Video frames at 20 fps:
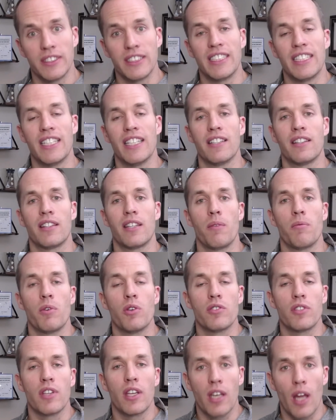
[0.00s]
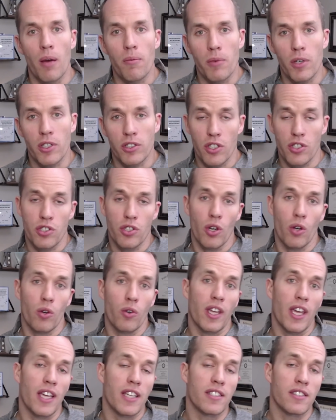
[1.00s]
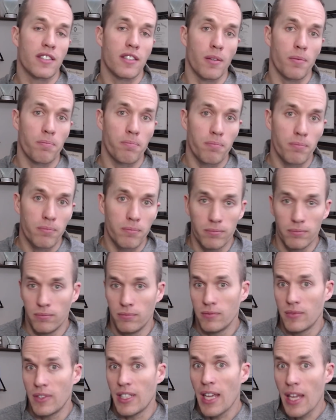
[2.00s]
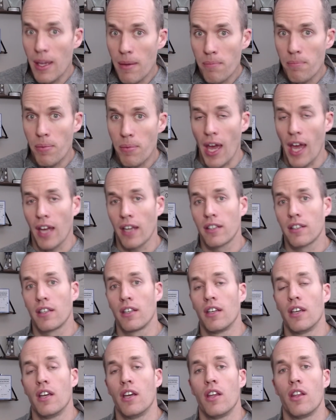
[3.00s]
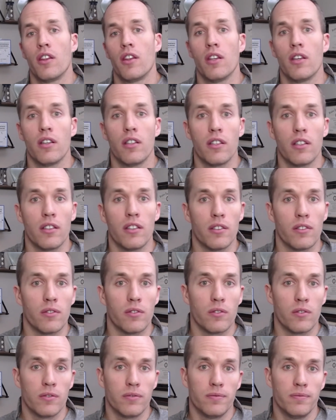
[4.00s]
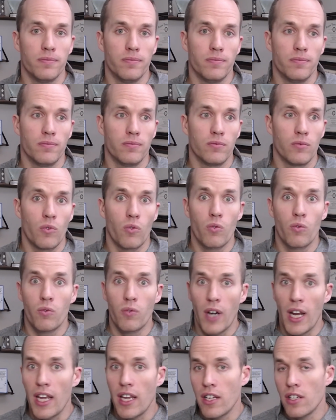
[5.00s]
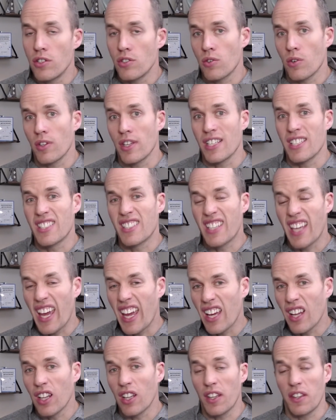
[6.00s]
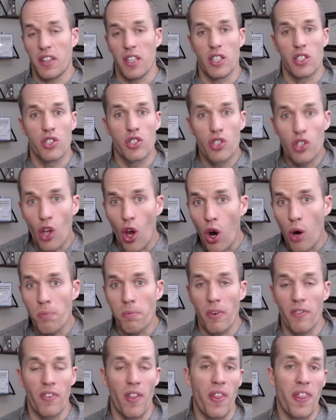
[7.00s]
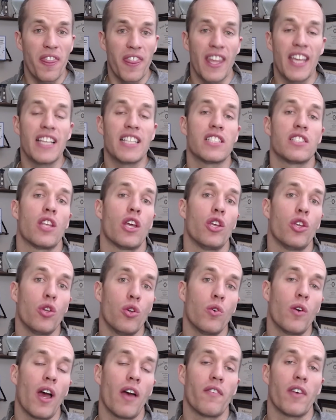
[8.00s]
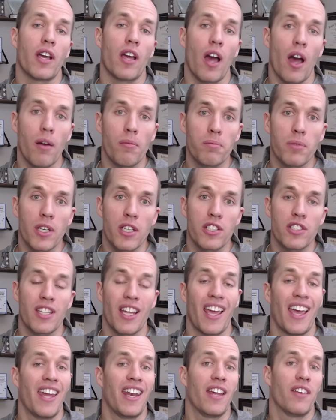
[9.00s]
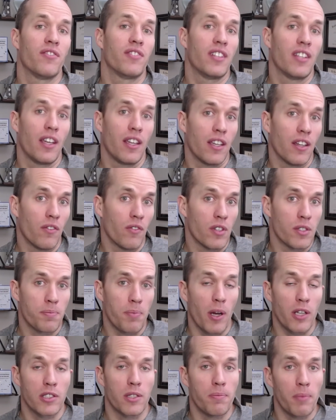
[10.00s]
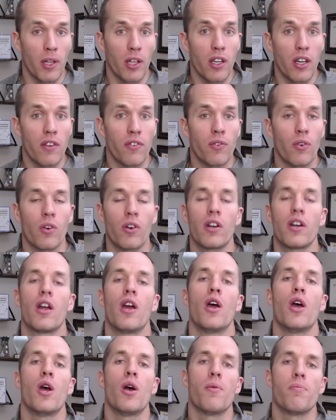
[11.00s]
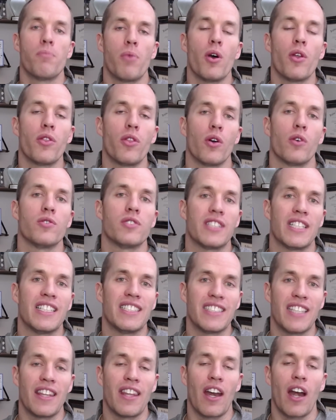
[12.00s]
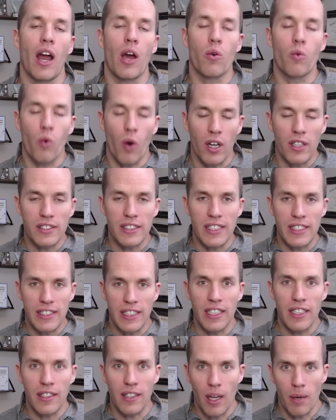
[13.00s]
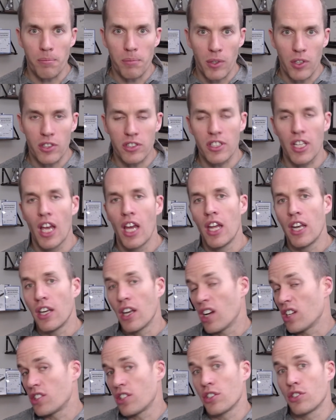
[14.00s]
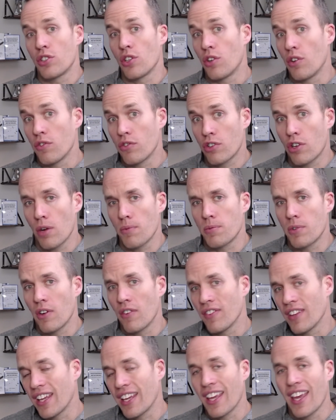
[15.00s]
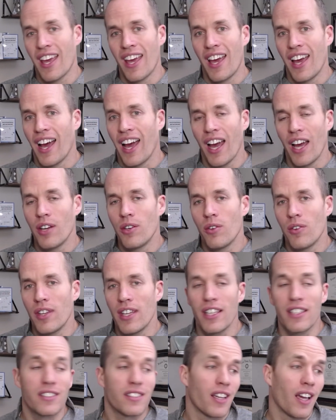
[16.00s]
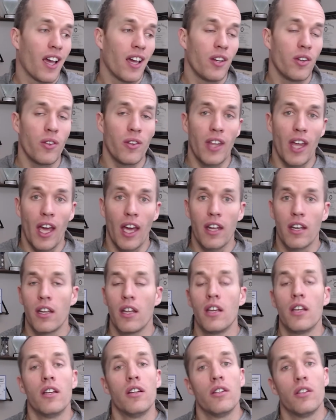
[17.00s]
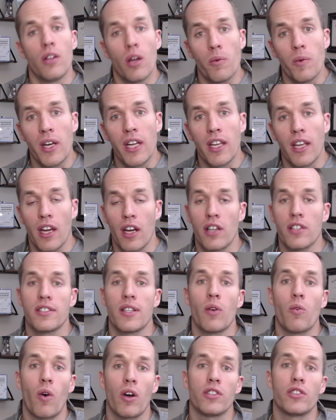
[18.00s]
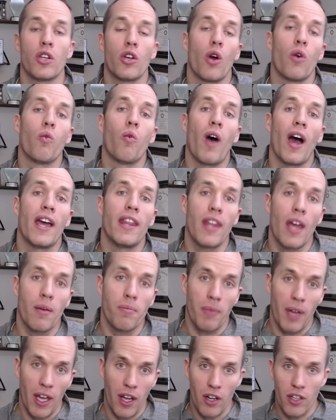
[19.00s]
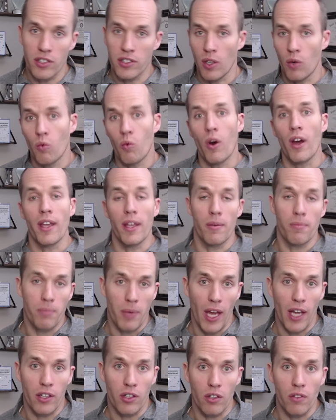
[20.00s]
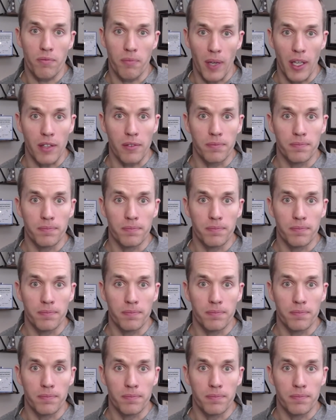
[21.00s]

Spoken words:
Get them using numbers to showcase the impact, the range or the scale and the scope of the things that you have accomplished and have taken responsibility for. Put those things in there. I want to see numbers, not just a description of like, I do this, I do that. Nobody cares. They want to know why that matters and what impact you've made.